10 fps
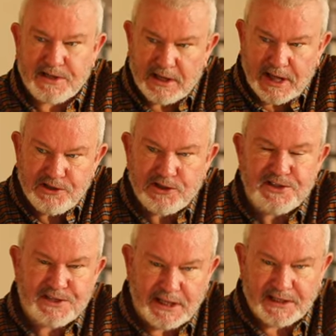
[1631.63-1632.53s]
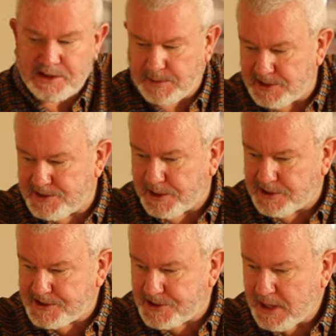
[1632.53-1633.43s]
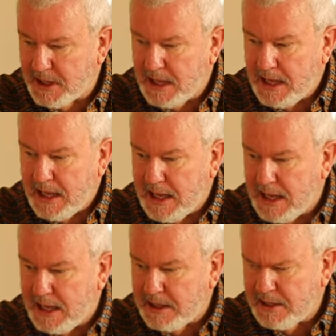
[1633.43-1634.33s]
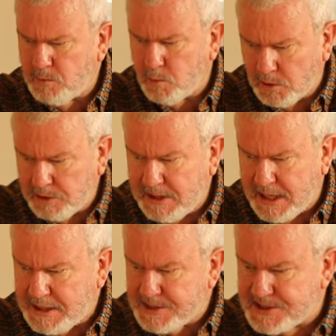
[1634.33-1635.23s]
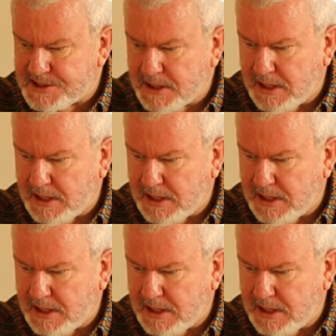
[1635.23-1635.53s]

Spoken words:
The engines tended to be dispersed. In one case,